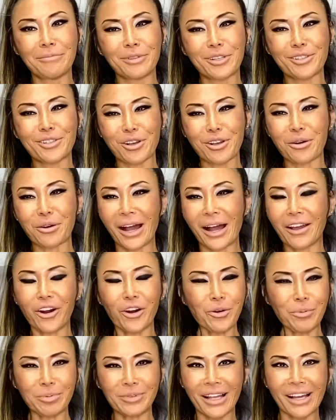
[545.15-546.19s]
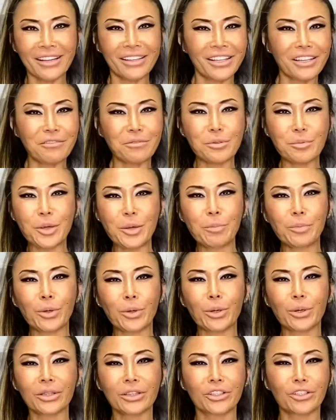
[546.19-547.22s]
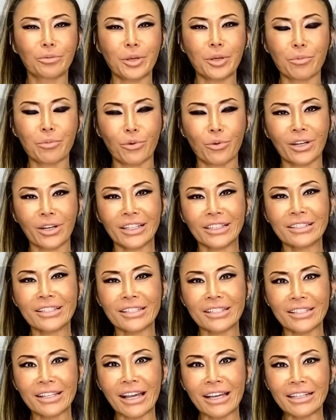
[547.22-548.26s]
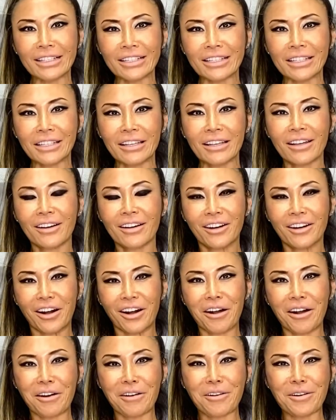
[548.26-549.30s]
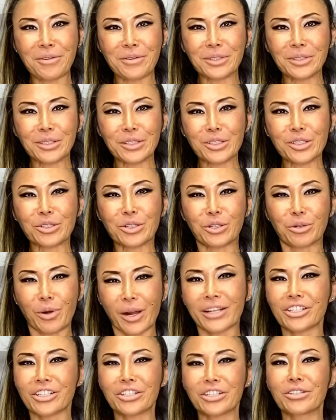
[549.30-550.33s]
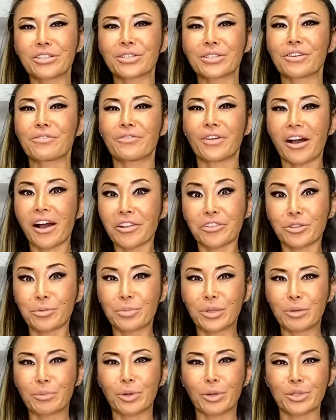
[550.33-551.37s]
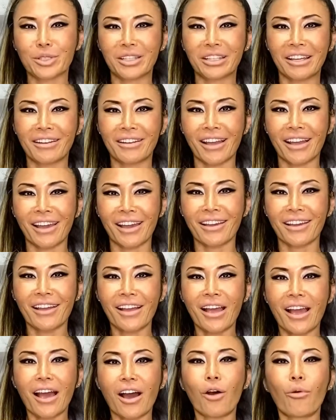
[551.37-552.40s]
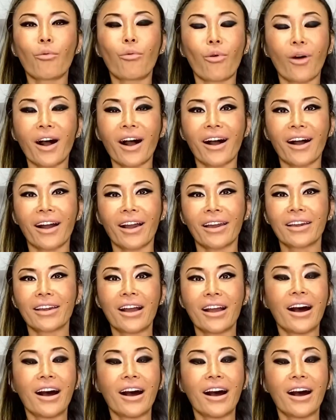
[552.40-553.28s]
So I hope that gives people a little bit more insight on this questions of other people's DNA and why